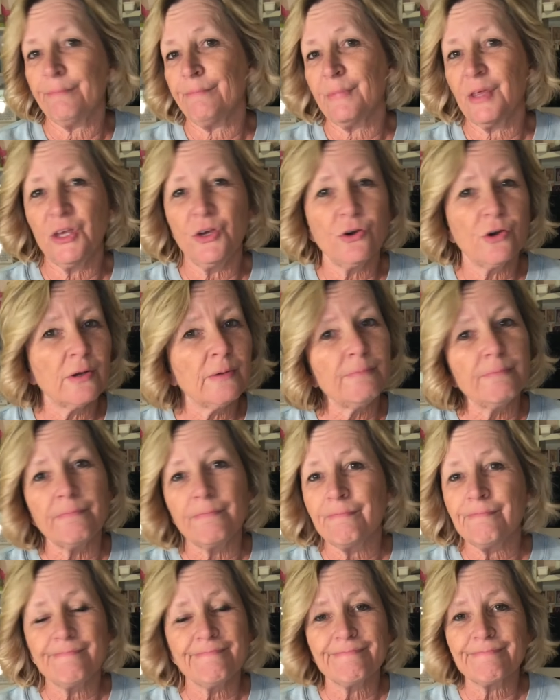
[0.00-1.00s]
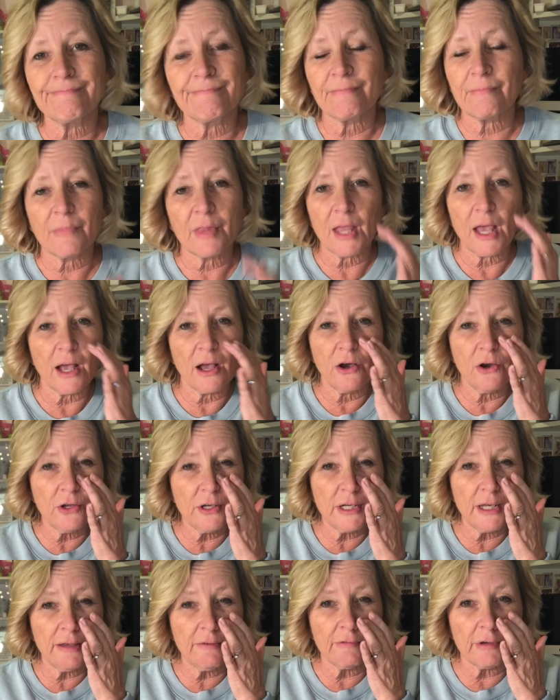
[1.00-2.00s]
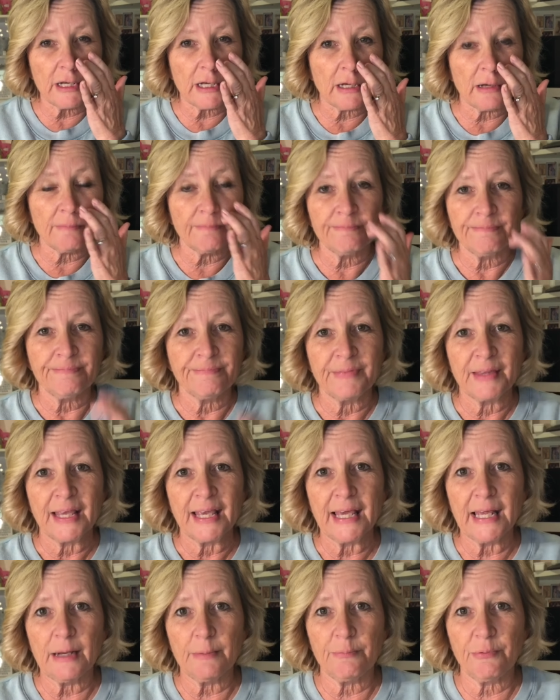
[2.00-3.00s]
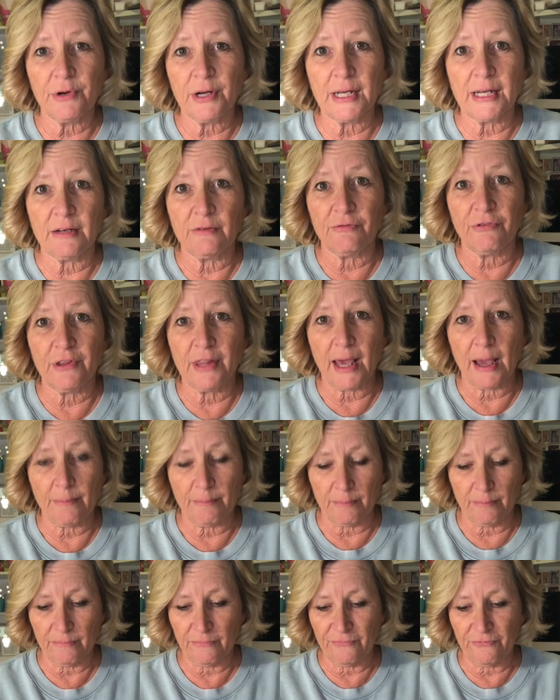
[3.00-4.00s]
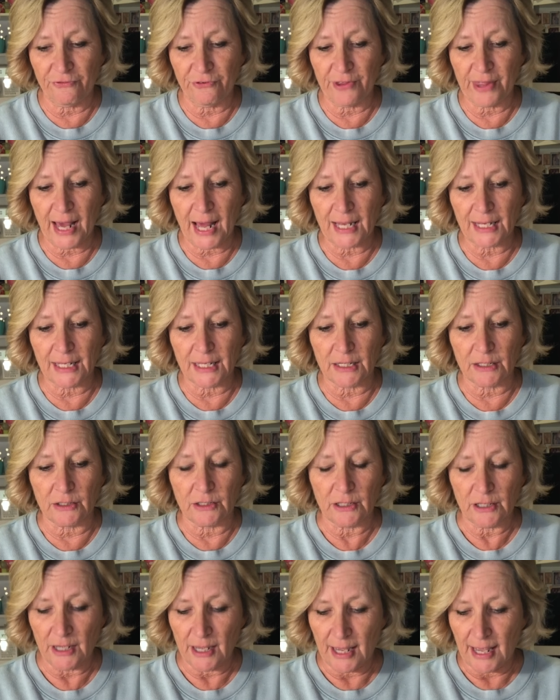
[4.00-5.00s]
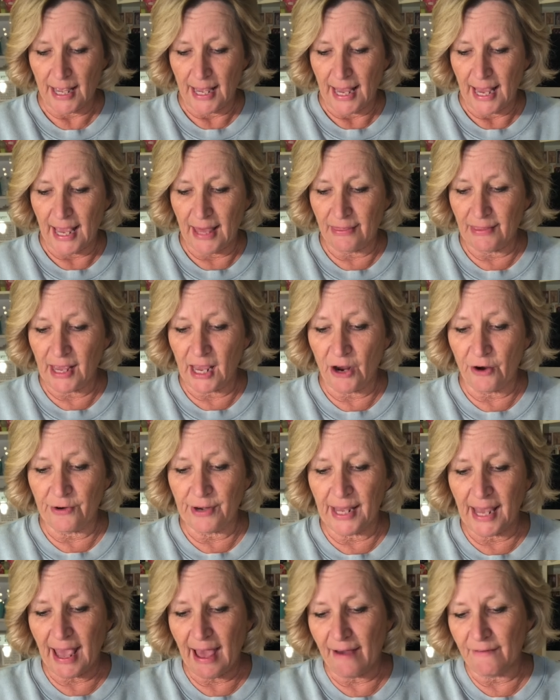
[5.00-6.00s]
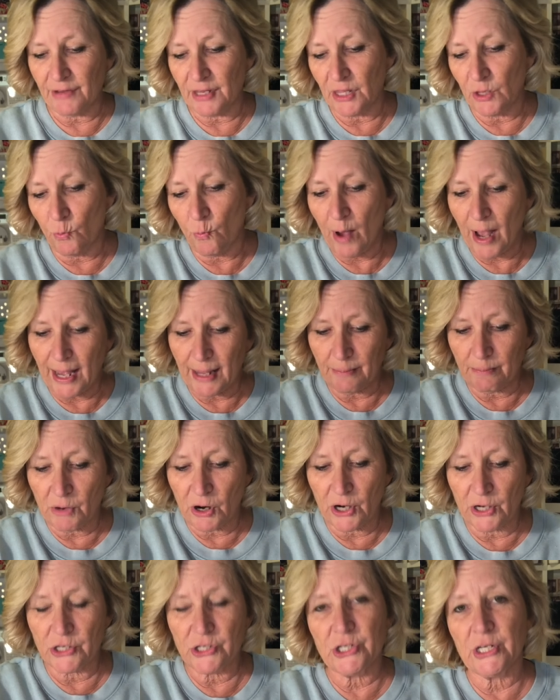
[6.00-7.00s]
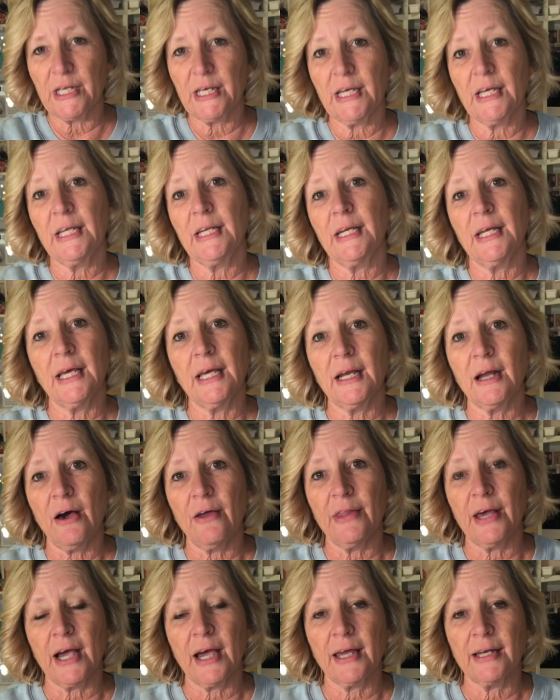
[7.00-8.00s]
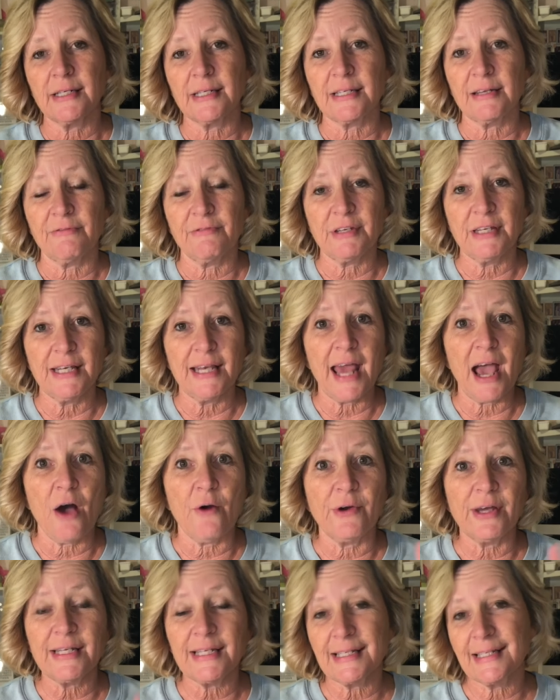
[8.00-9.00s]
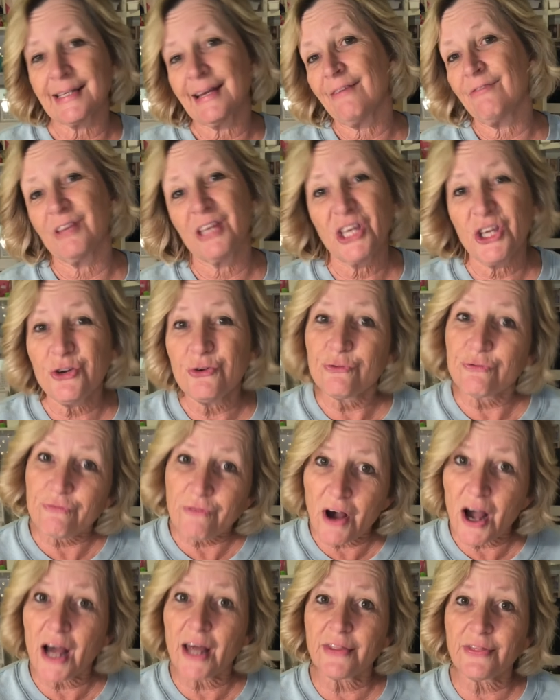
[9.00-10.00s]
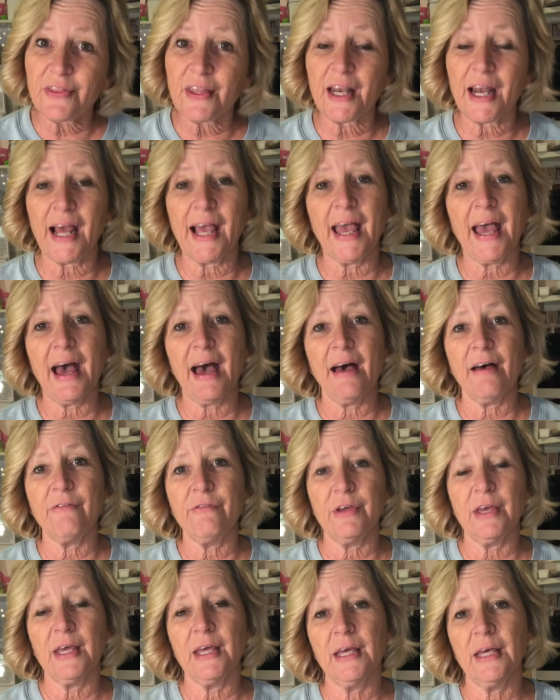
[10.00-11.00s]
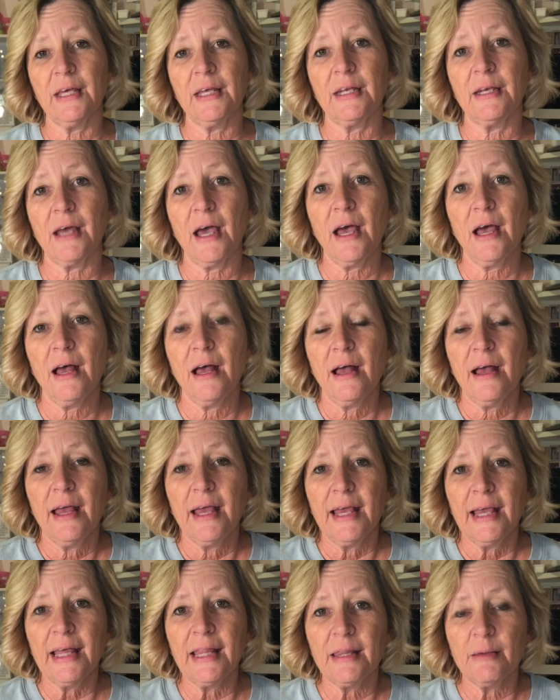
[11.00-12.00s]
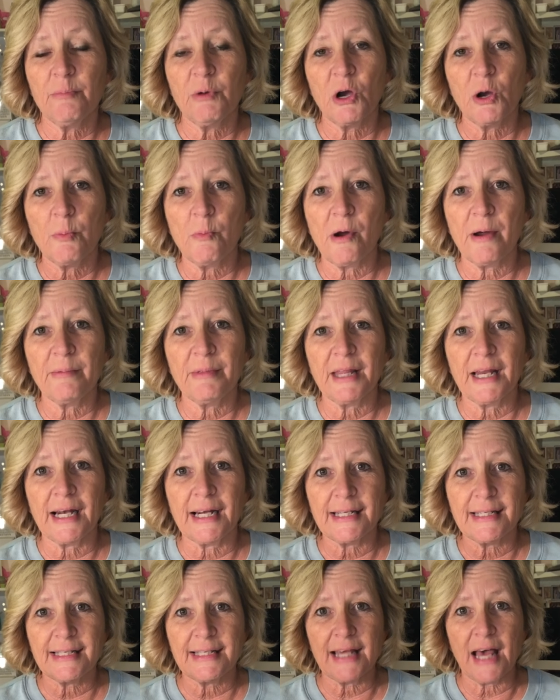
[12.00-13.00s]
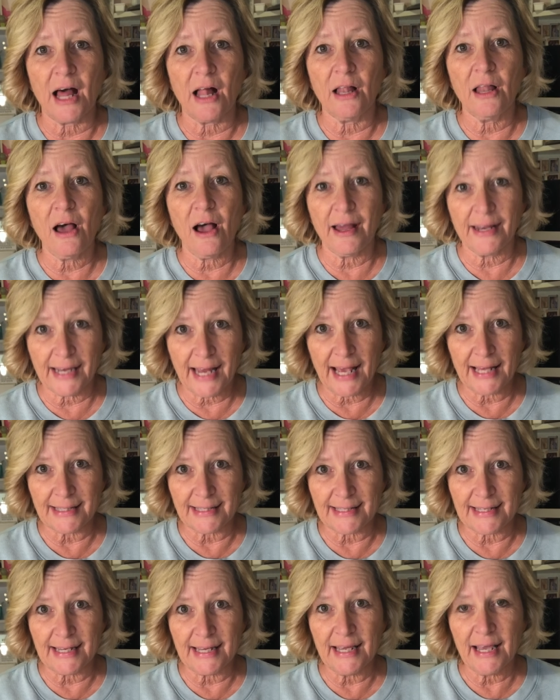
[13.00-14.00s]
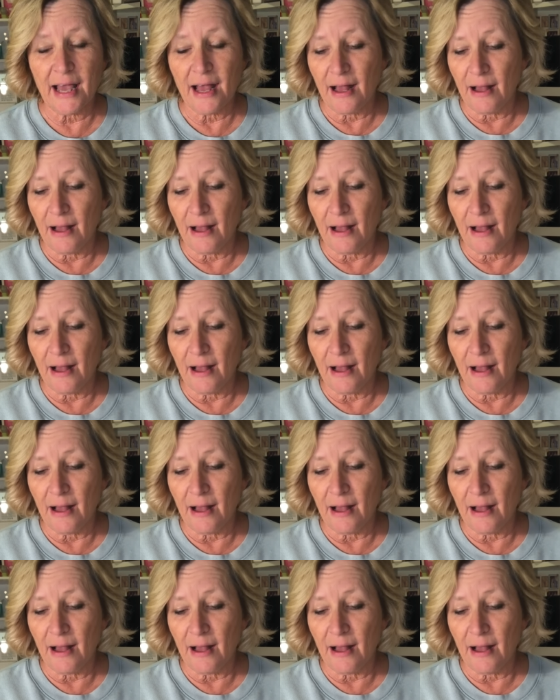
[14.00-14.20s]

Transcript: You couldn't even get it printed for that little. And they already have it in the wide margin and all that kind of stuff. Now it doesn't have the cute font that I have in the Book of Mormon that I sell on Etsy,